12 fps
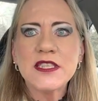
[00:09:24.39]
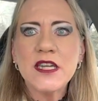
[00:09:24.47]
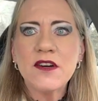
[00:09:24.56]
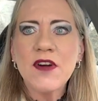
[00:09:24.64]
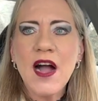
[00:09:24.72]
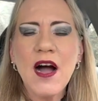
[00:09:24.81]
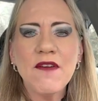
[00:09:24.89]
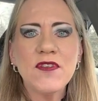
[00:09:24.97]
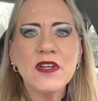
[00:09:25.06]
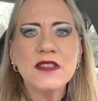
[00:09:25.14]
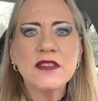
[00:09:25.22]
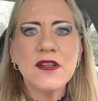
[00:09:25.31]

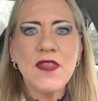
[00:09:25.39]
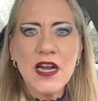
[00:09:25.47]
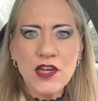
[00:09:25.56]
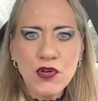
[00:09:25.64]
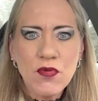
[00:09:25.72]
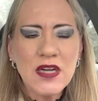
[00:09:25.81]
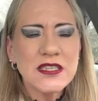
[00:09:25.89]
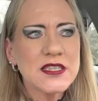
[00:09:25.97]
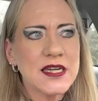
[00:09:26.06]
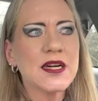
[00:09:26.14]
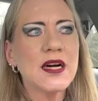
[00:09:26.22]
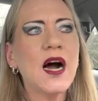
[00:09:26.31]
self-confidence and that trust
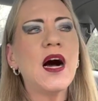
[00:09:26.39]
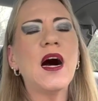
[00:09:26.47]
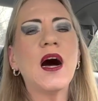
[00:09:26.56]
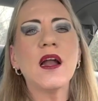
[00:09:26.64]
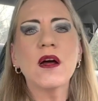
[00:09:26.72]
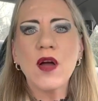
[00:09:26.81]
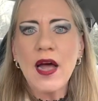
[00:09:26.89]
in God.